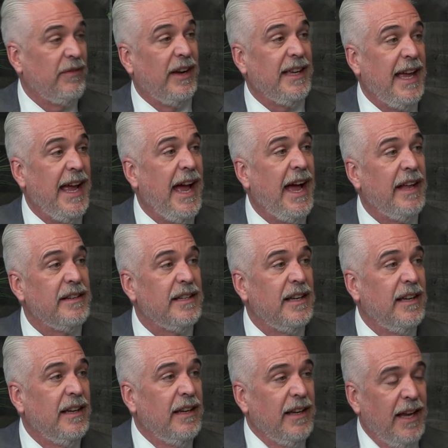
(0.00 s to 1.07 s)
If I can't,
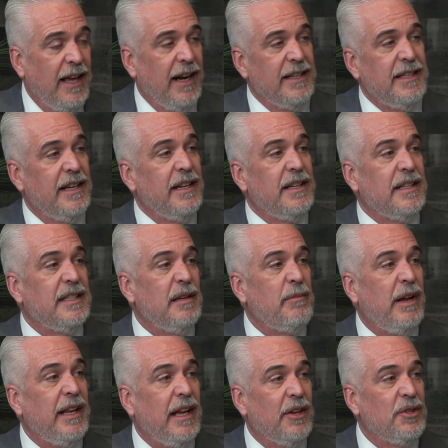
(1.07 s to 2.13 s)
and I send it to
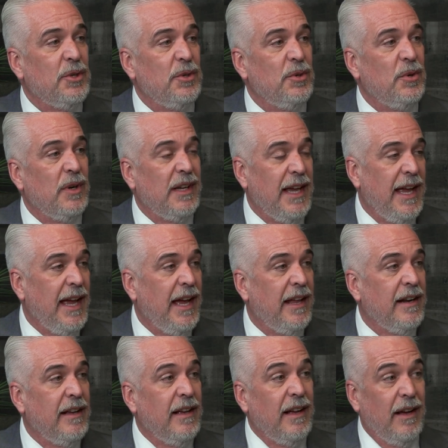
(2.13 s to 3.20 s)
somebody else who
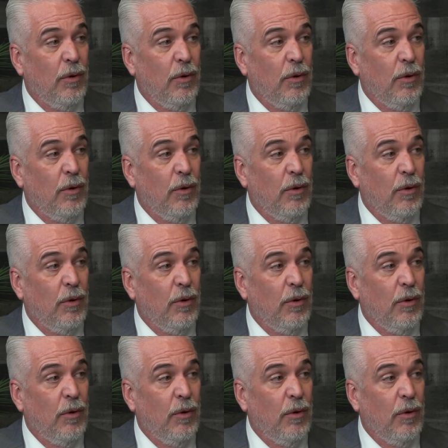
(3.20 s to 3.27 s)
can,